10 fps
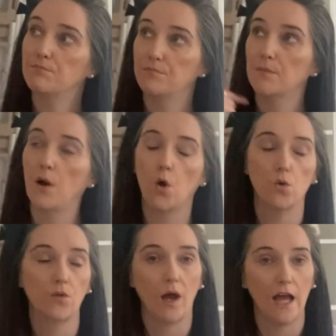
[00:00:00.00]
the
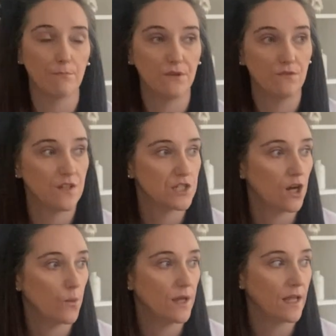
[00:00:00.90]
mold that I have been
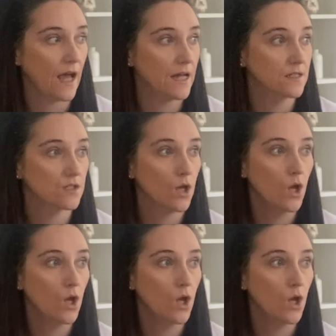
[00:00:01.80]
videoing, and